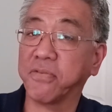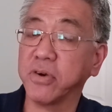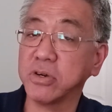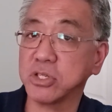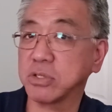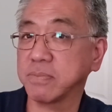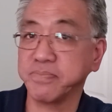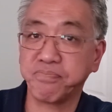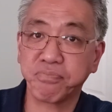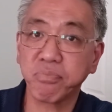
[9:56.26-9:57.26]
first
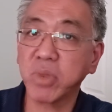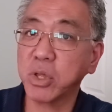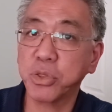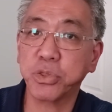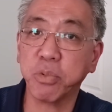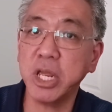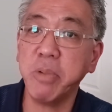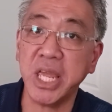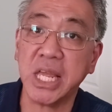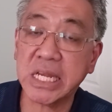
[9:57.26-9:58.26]

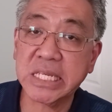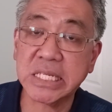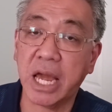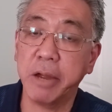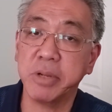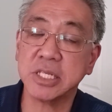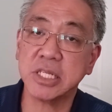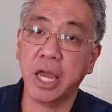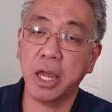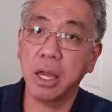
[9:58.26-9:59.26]
3 weeks, I would
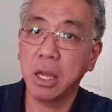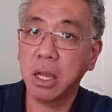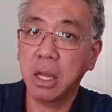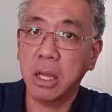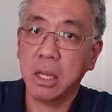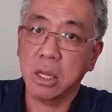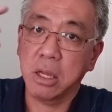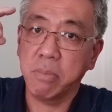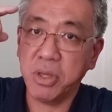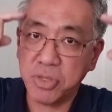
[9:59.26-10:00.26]
say,
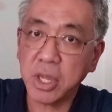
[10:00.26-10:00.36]
be